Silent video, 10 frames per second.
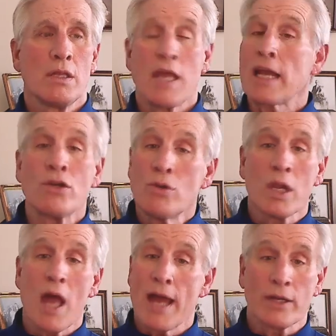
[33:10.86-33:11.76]
they can
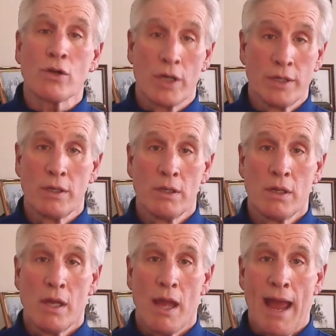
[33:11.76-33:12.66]
do a lot of good.
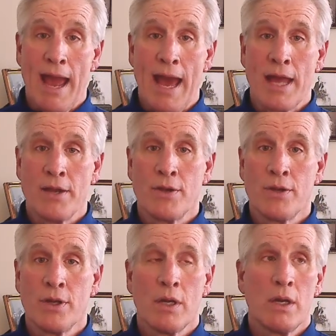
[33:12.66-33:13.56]

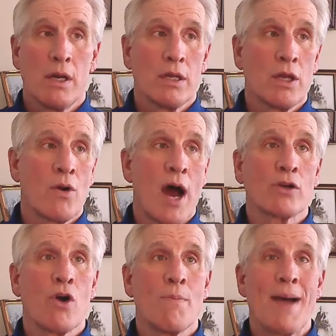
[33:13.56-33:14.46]
And,
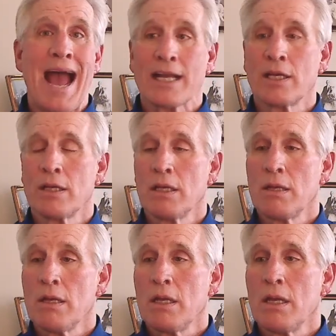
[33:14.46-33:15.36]
I'll go back
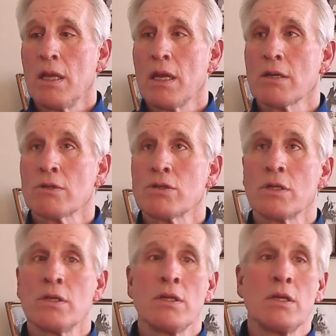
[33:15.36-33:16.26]
years
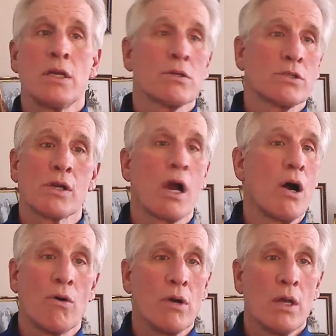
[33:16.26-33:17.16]
and years
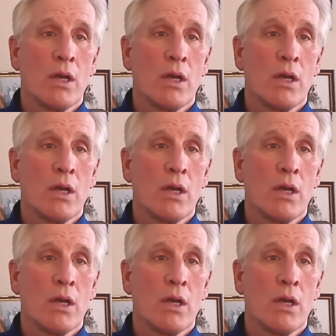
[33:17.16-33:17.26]
ago.